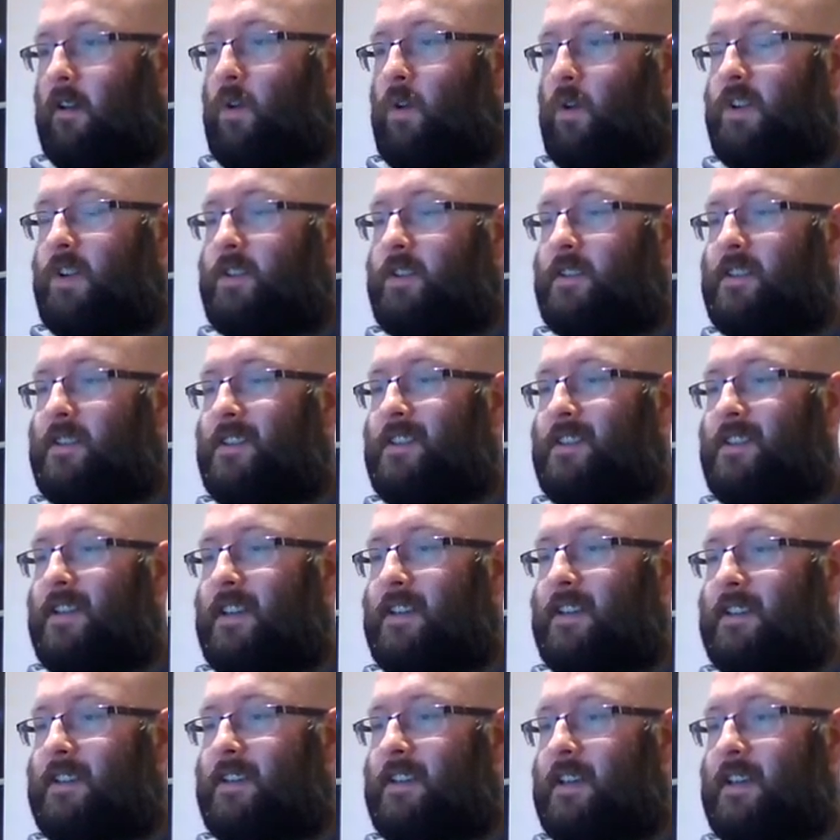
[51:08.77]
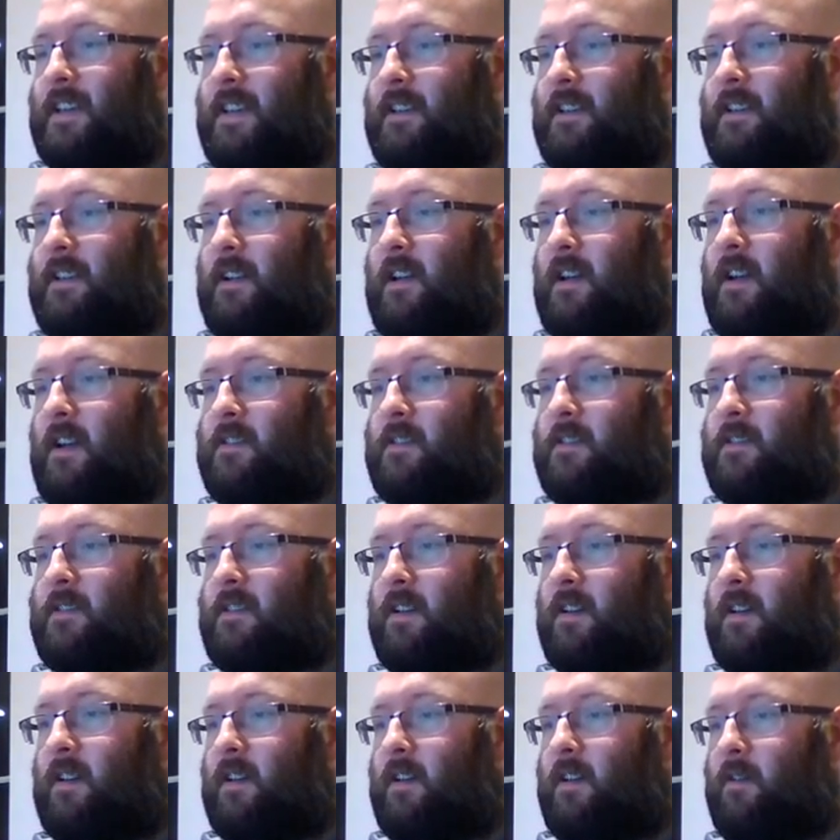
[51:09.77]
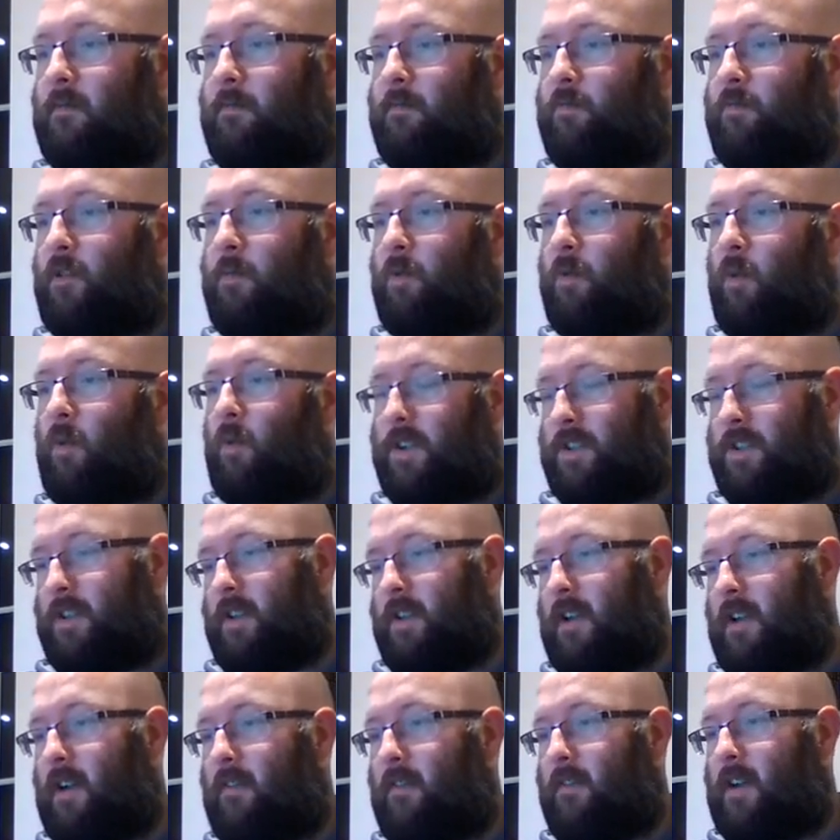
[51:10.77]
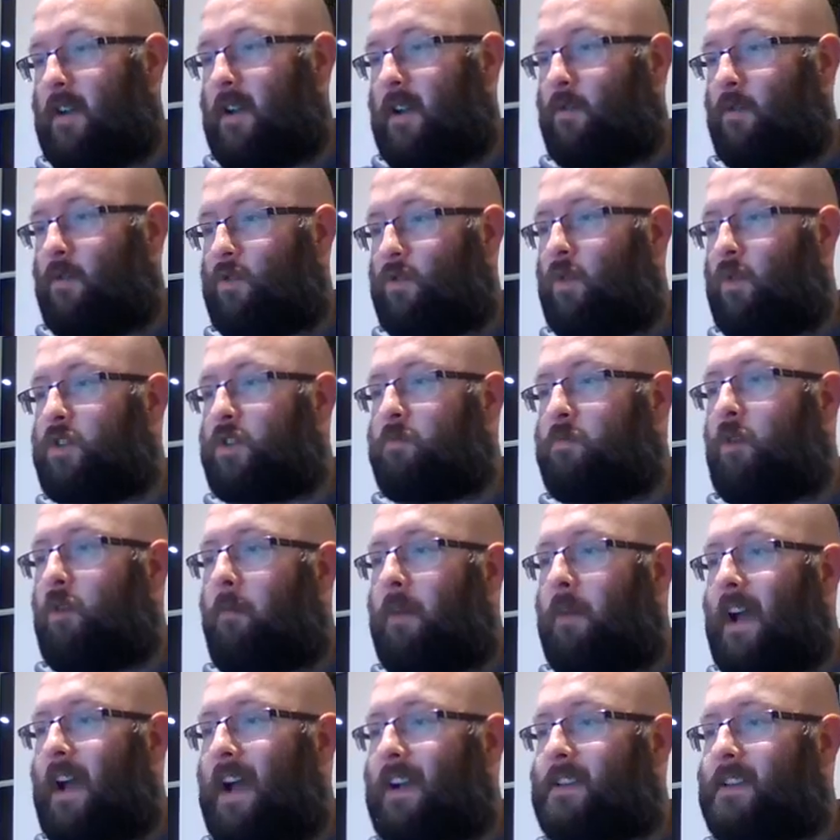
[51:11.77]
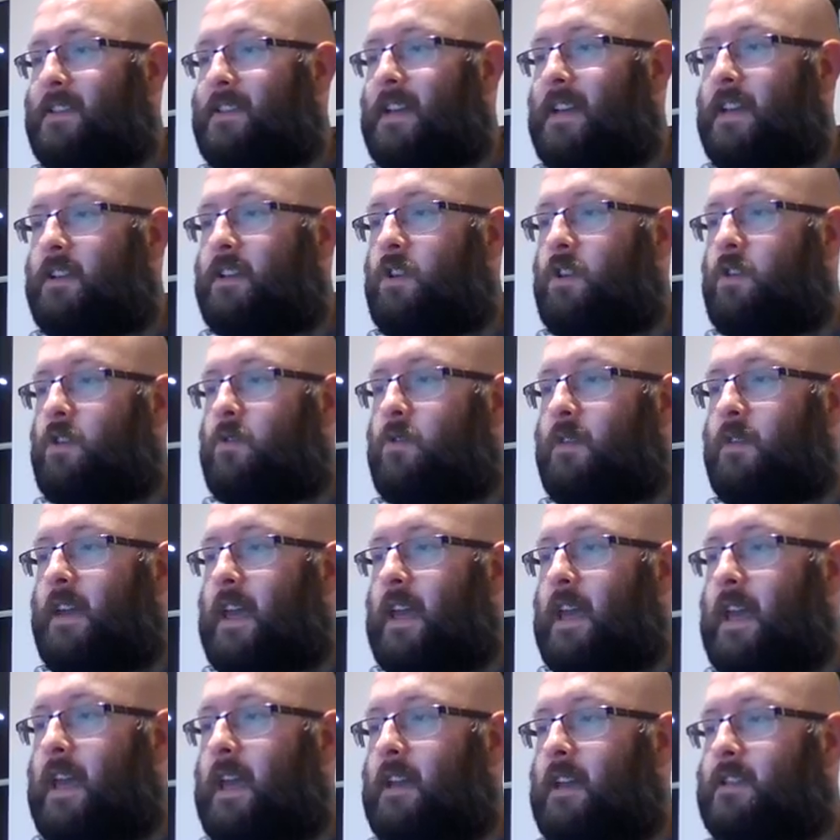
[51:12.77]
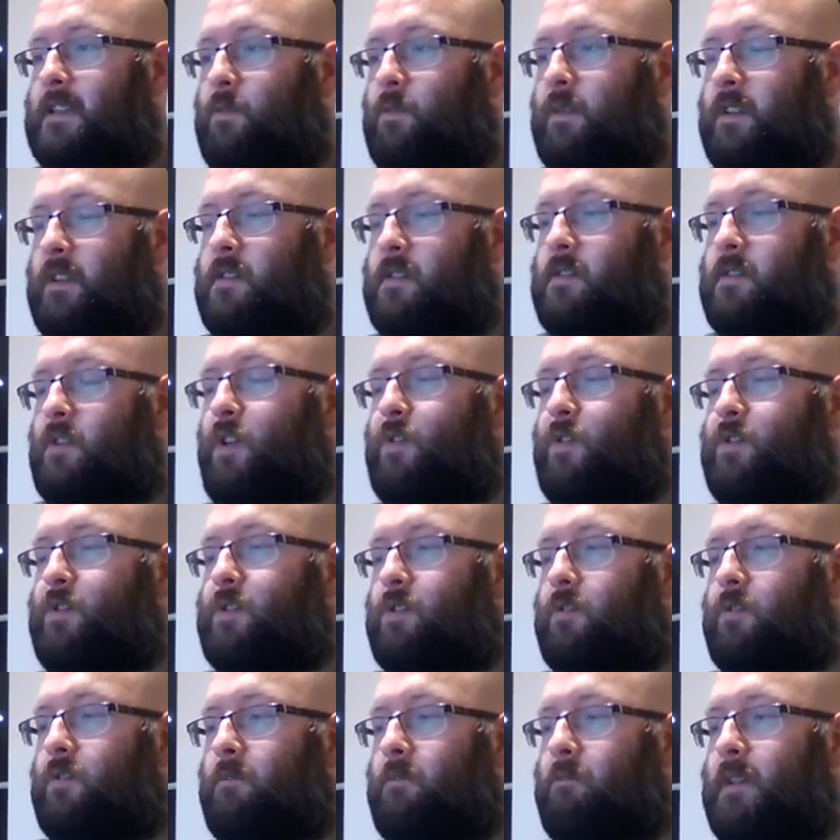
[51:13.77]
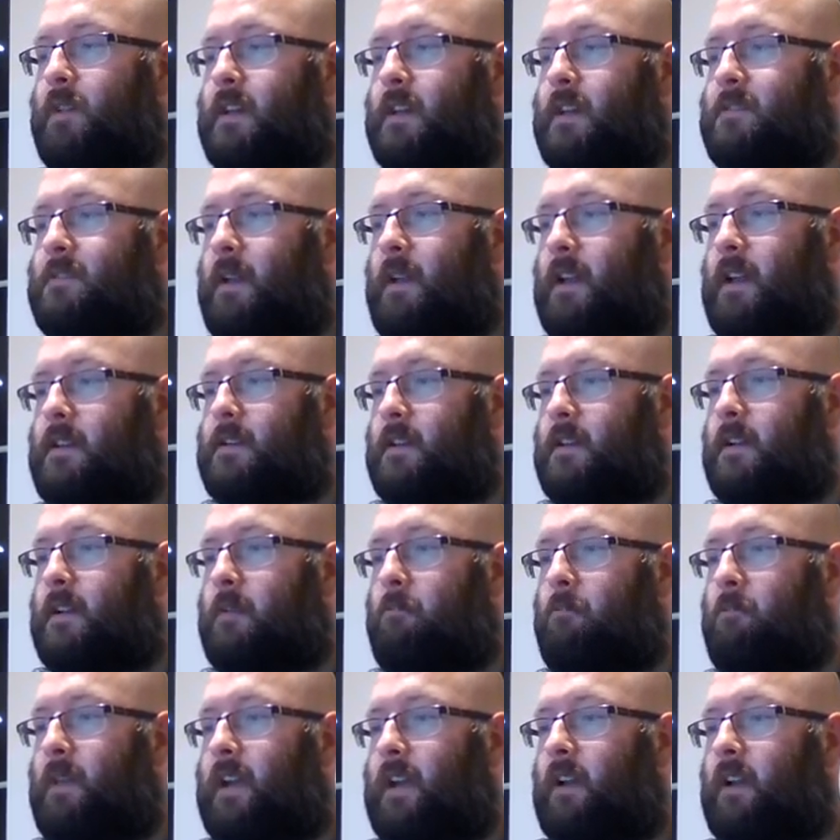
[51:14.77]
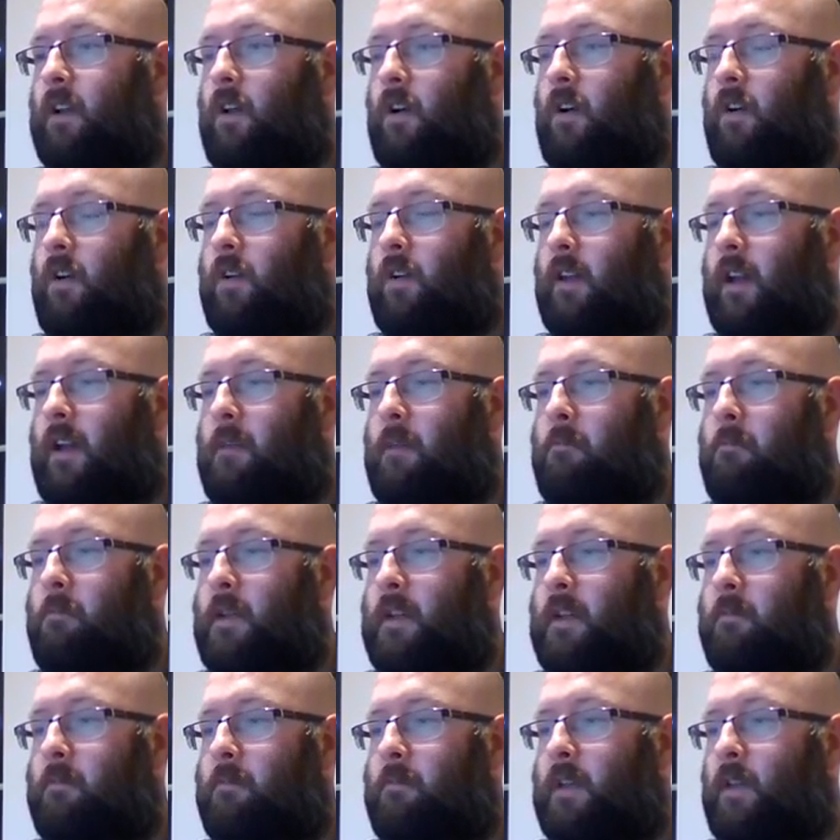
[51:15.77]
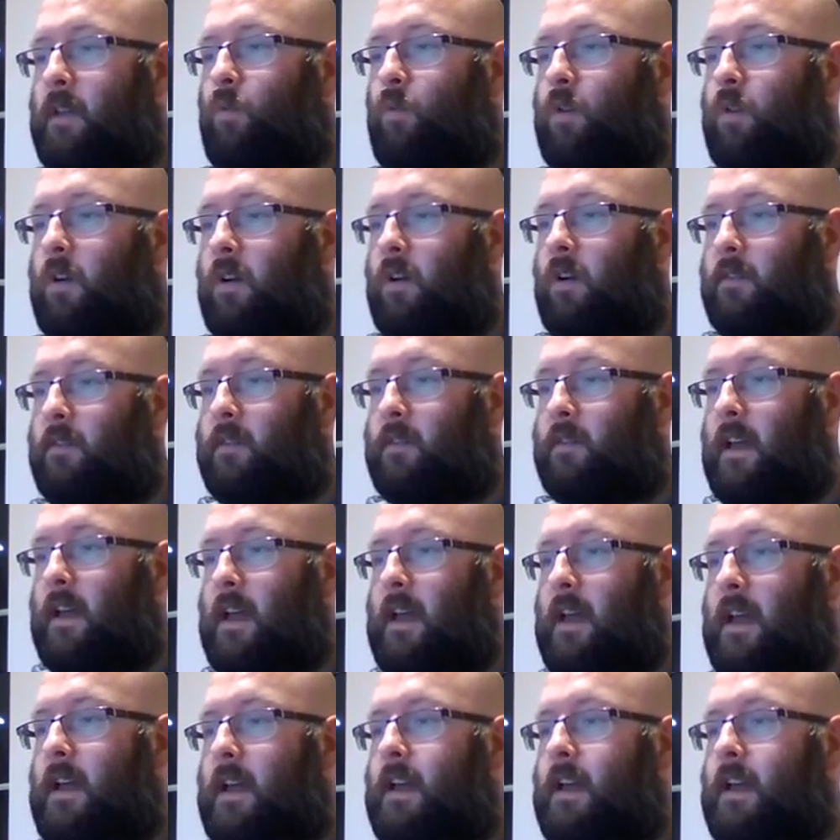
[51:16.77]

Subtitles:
Question 16, the last proper question in that round. Which pop acts had a UK hit with the songs called Big Spender, Big Log and Big Big World?